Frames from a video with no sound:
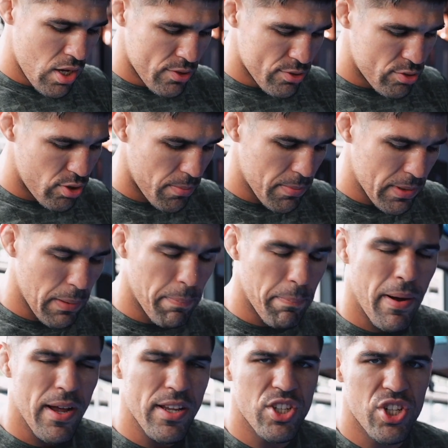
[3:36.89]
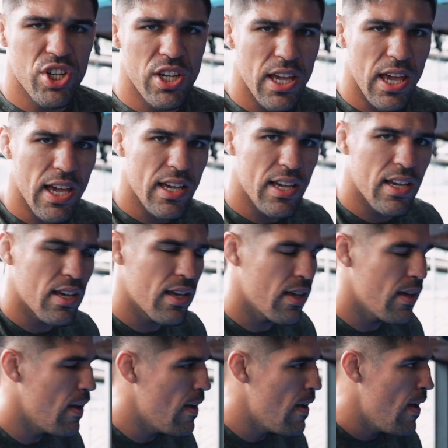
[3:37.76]
So I'm gonna punch, kick,
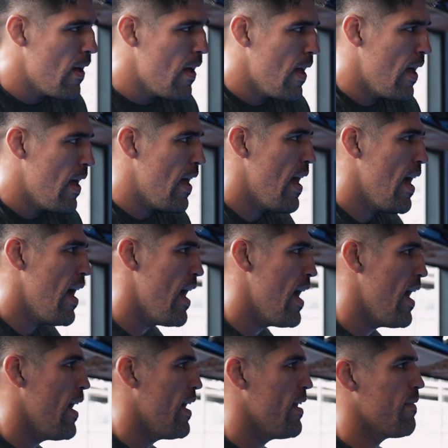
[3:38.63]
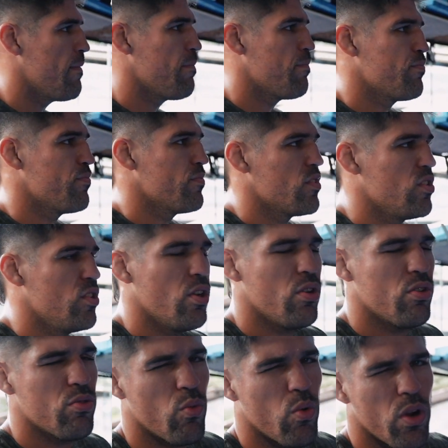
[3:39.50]
and, you
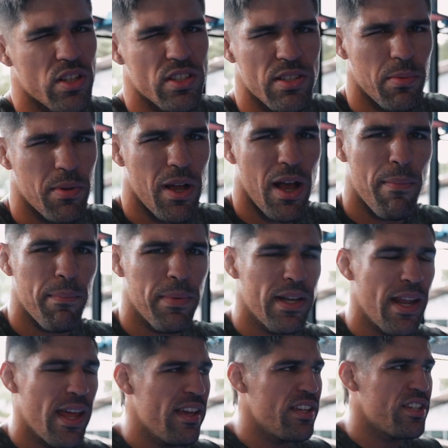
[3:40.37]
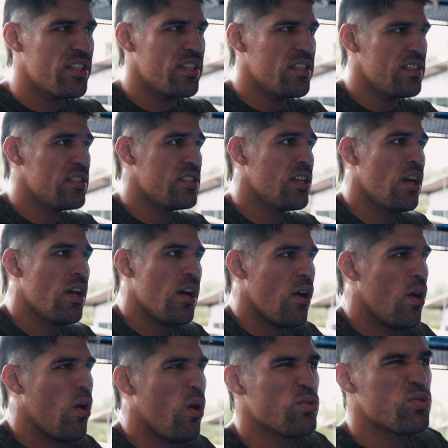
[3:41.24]
know, work some combinations,
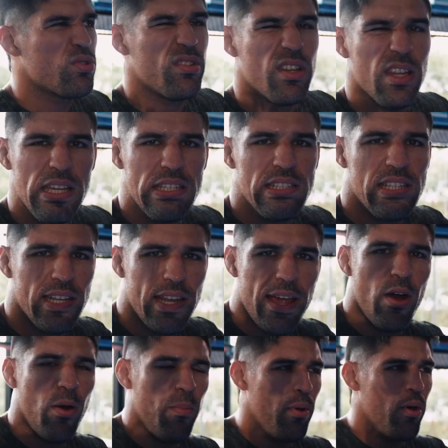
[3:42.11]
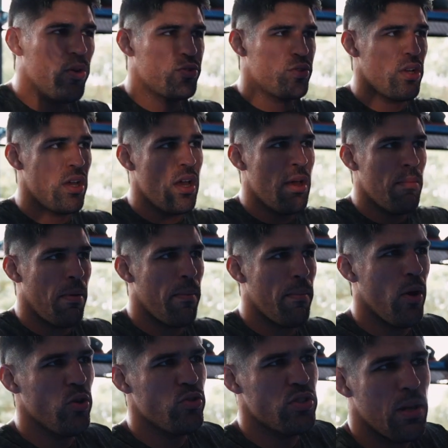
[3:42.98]
also knees and elbows, but
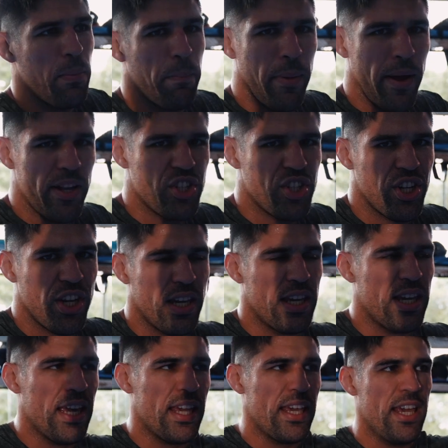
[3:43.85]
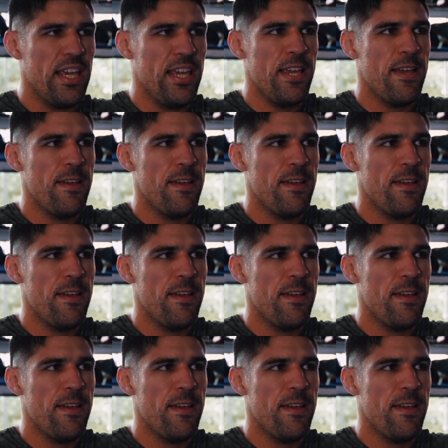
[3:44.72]
mostly punching and kicking,